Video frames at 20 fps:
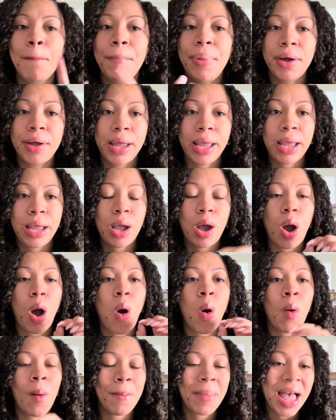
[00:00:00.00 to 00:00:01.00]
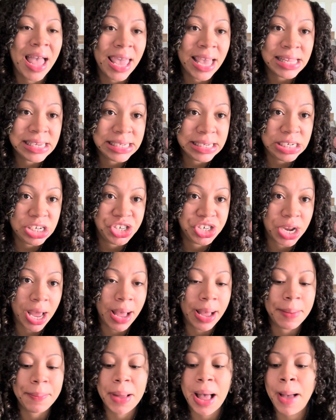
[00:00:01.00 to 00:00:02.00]
But on my Etsy
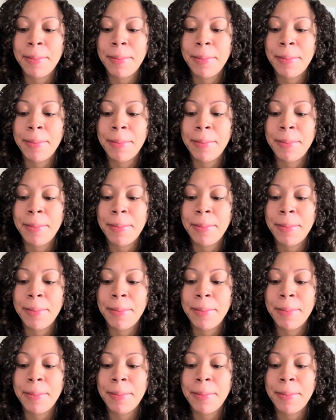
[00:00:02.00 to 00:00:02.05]
shop,